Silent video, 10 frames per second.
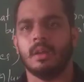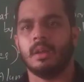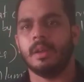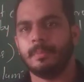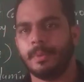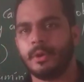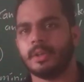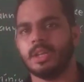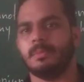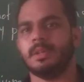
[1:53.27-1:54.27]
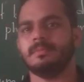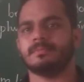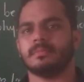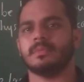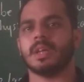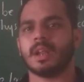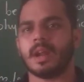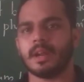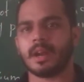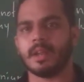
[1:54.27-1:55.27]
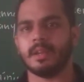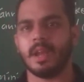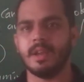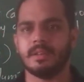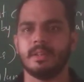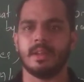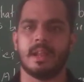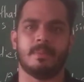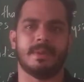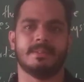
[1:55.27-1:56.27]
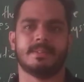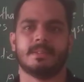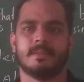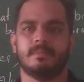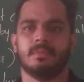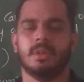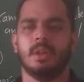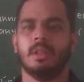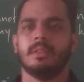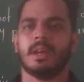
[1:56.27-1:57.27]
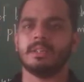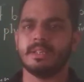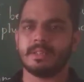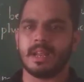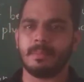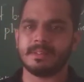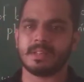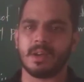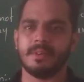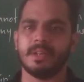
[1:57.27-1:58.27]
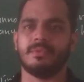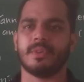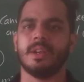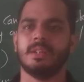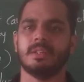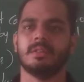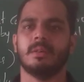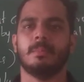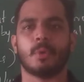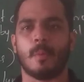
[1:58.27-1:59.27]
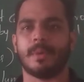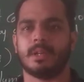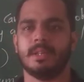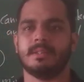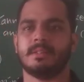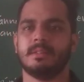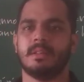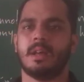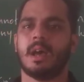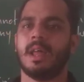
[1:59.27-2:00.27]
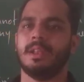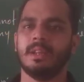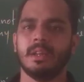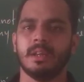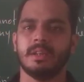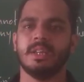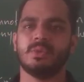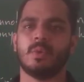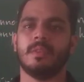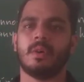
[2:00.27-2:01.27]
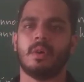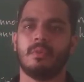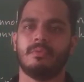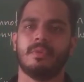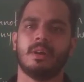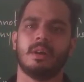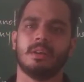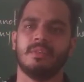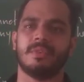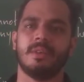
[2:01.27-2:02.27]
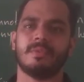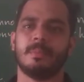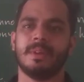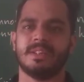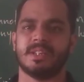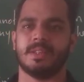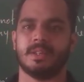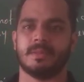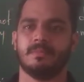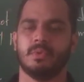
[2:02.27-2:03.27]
In periodic table there are 118 elements. Each elements having different properties and each one of different from each other.